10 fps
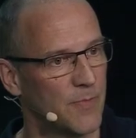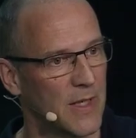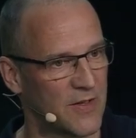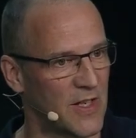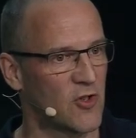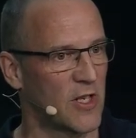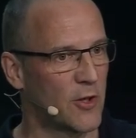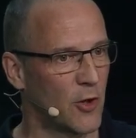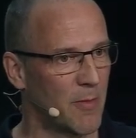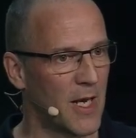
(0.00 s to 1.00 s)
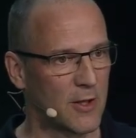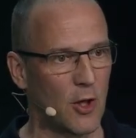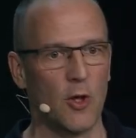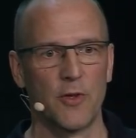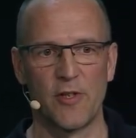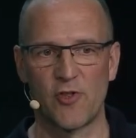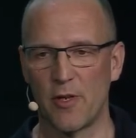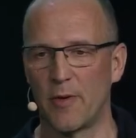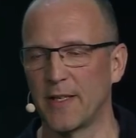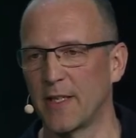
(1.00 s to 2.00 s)
essentially QML code and
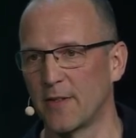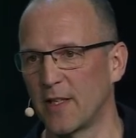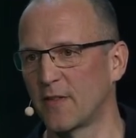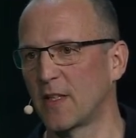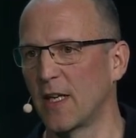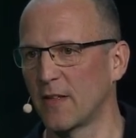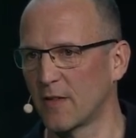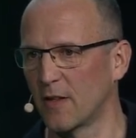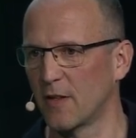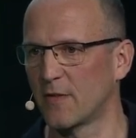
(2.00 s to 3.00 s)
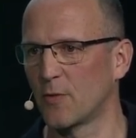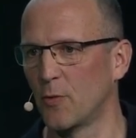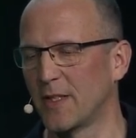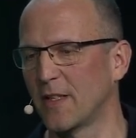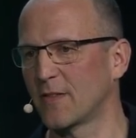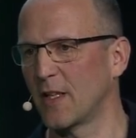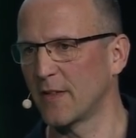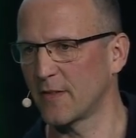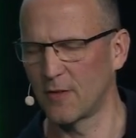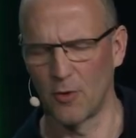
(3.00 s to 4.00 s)
generate then test cases, GUI test
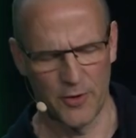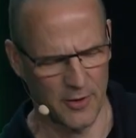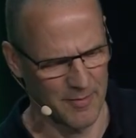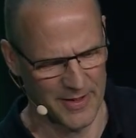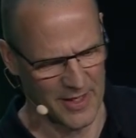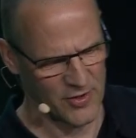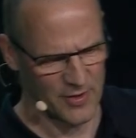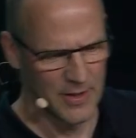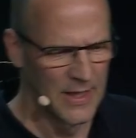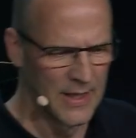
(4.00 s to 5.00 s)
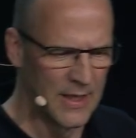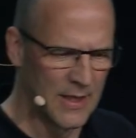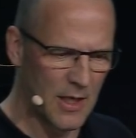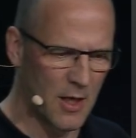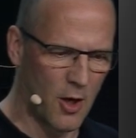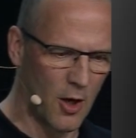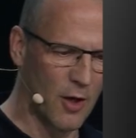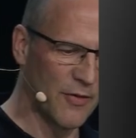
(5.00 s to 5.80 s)
cases, code documentation, all of